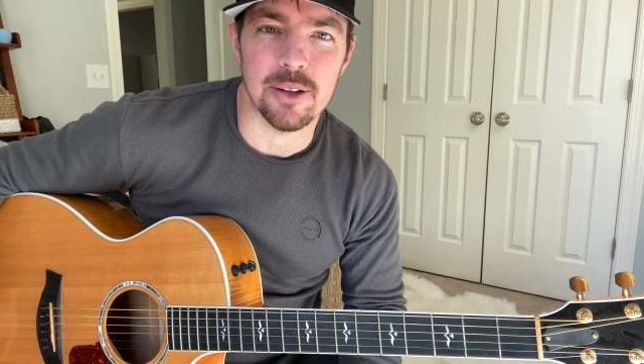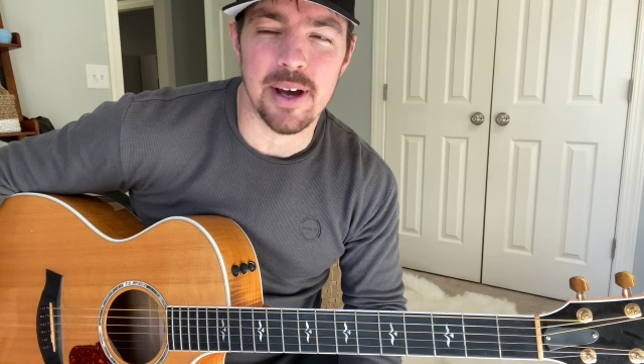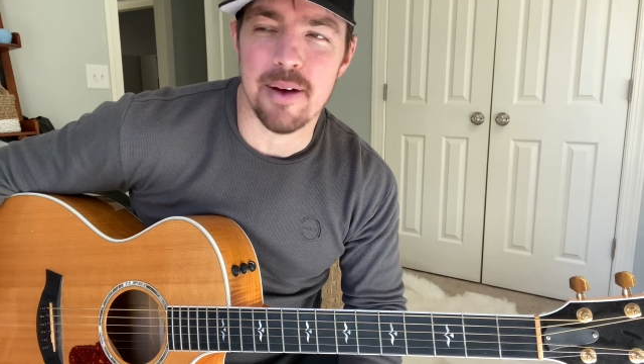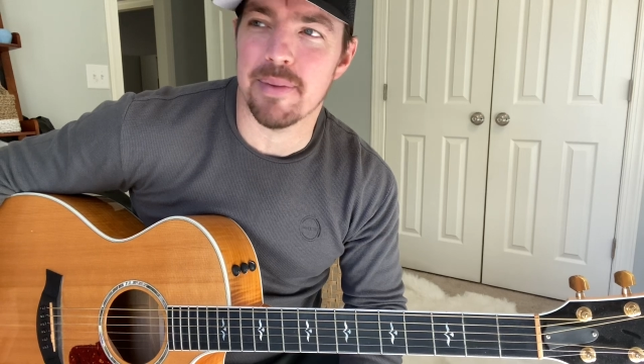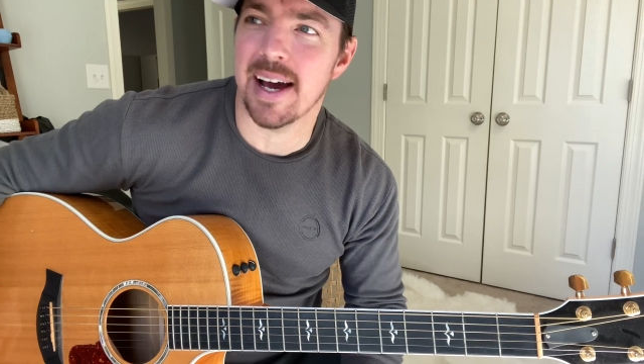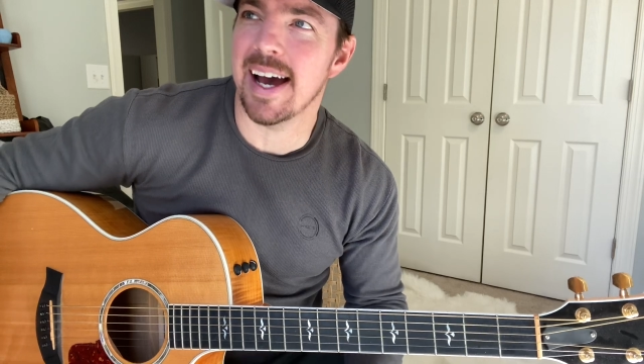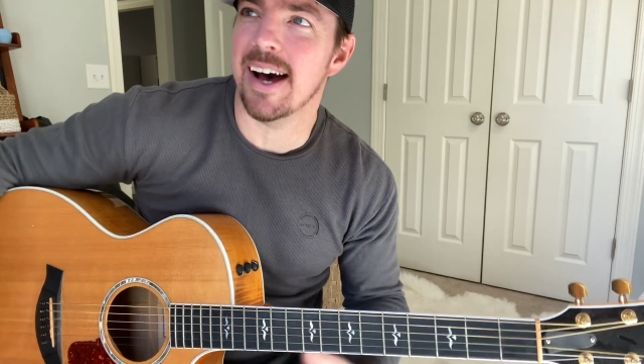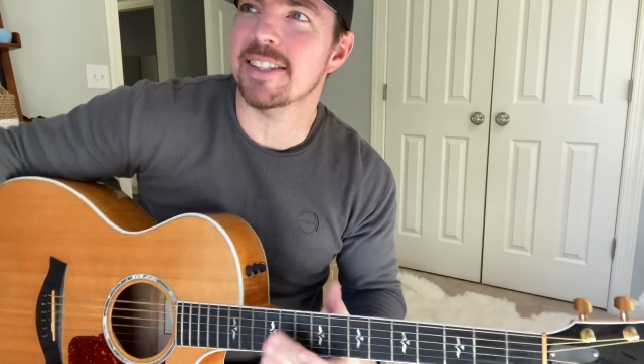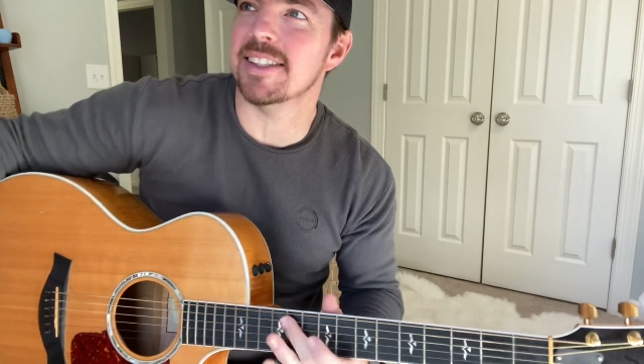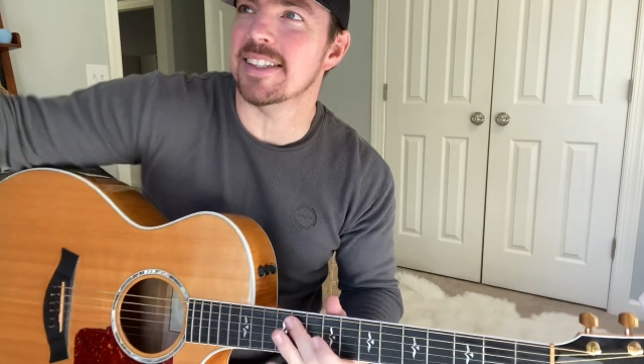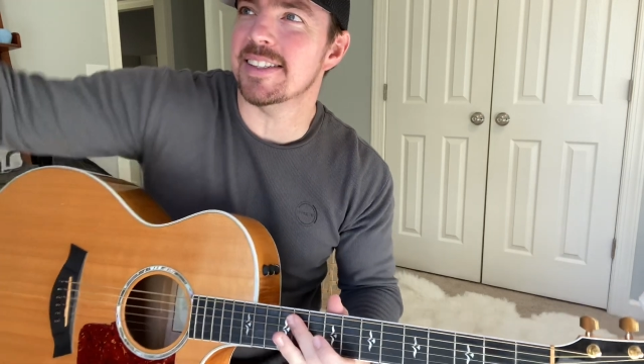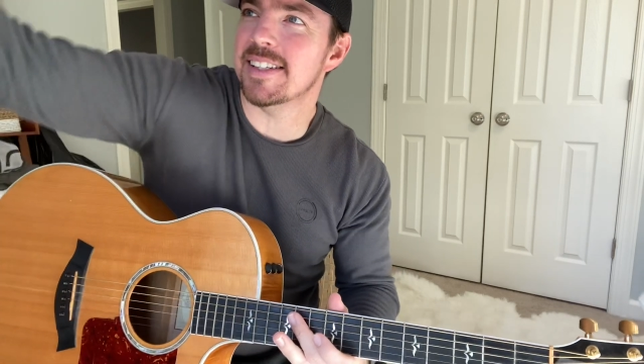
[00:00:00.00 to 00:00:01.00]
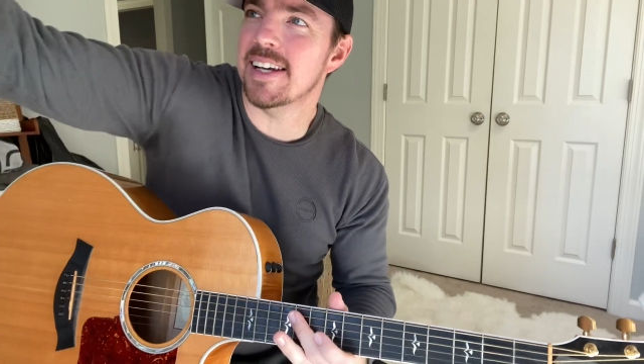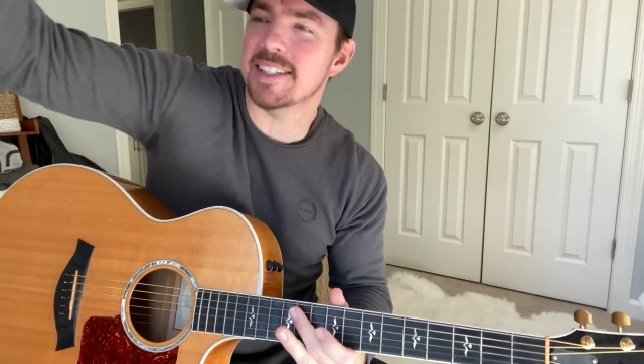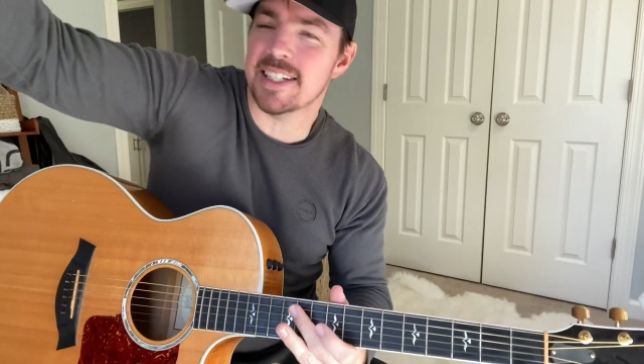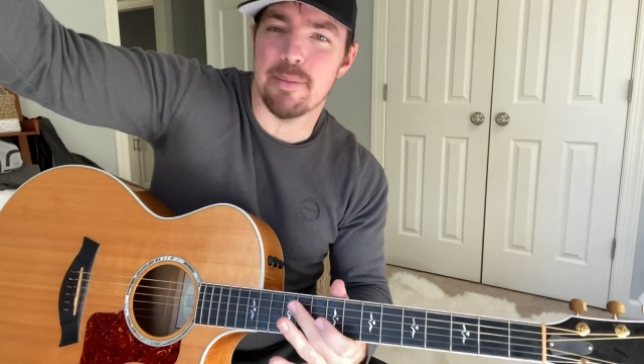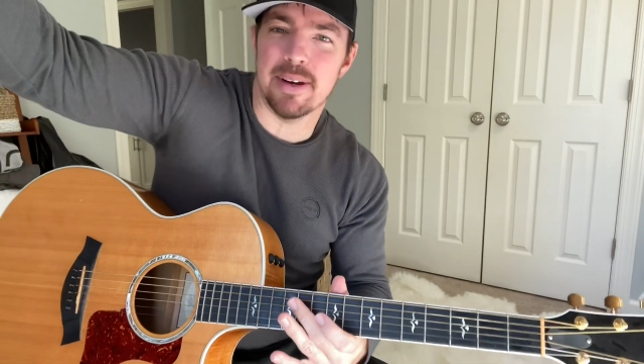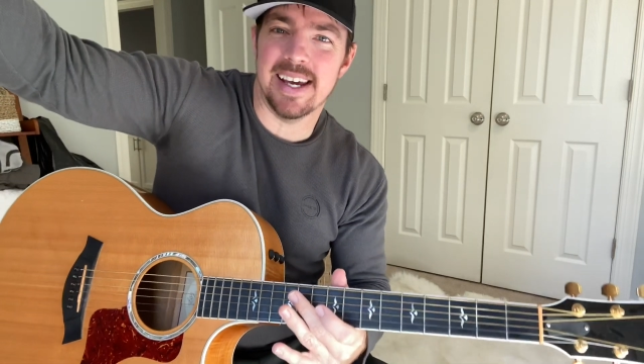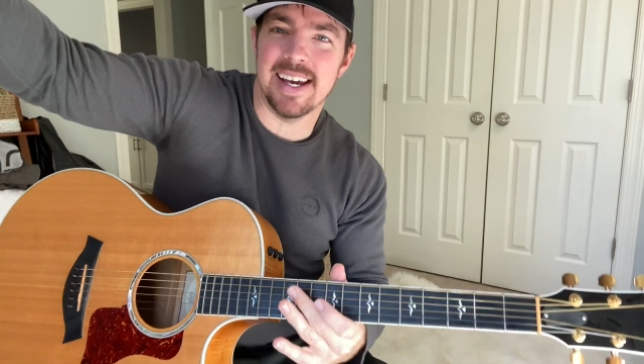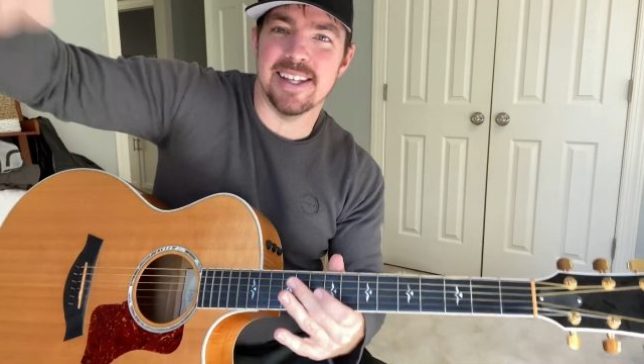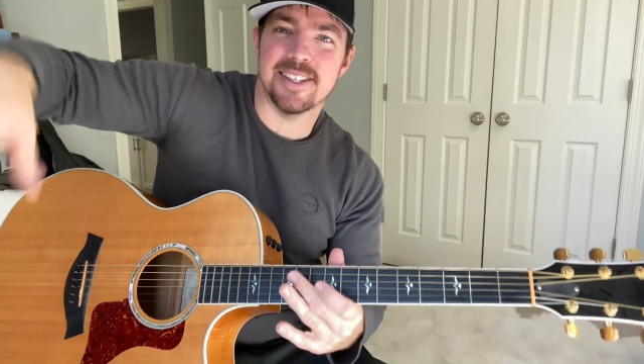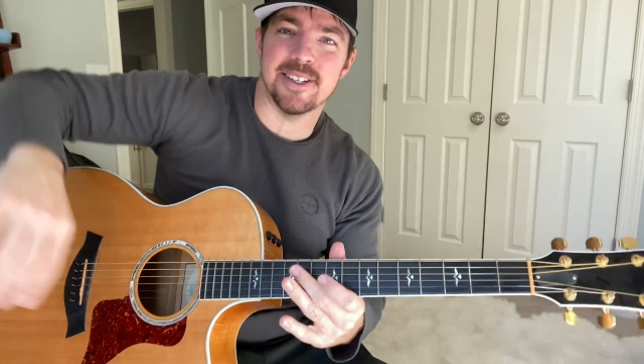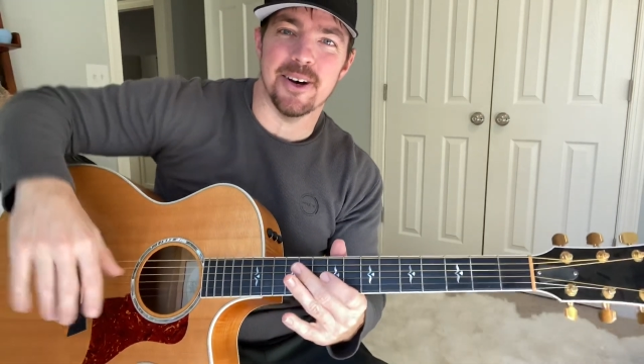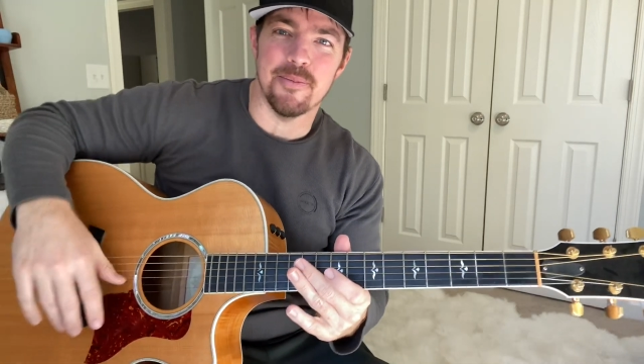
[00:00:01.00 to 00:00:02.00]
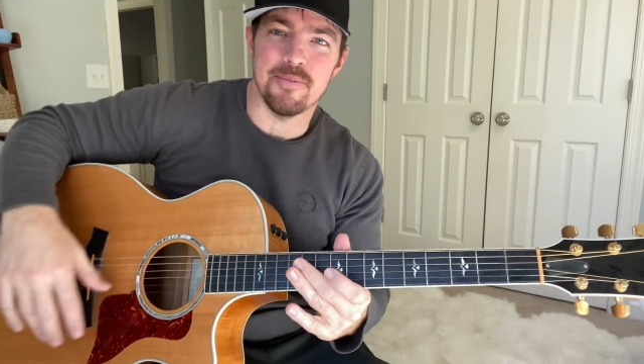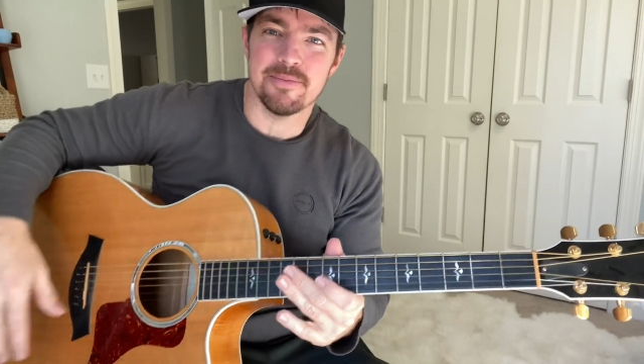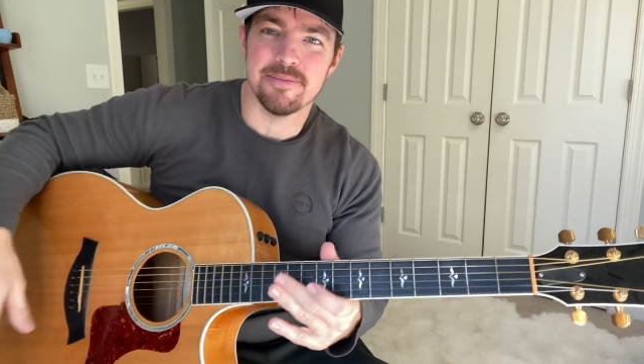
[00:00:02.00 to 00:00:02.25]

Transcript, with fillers: We have my house and the sun's coming in, so